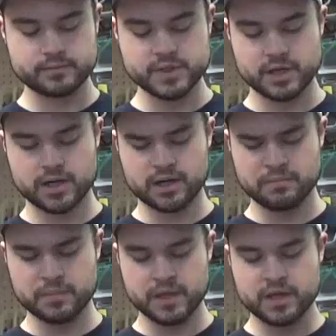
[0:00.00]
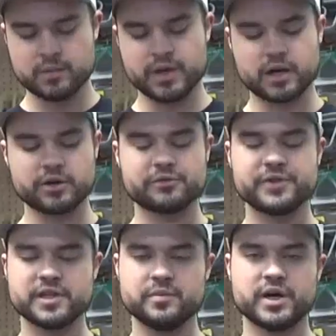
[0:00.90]
About
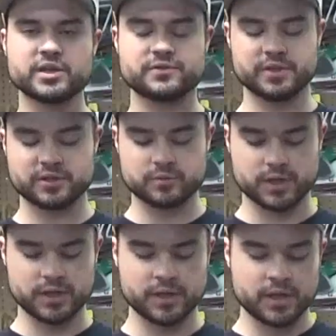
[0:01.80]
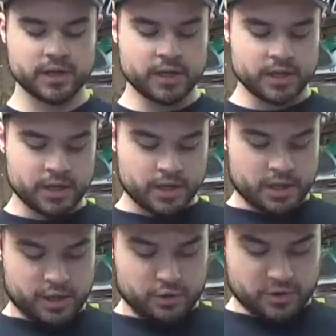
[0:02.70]
150 bucks for this one.
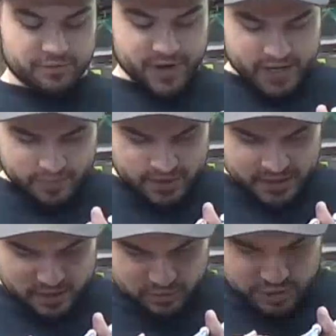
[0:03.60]
You can find them a little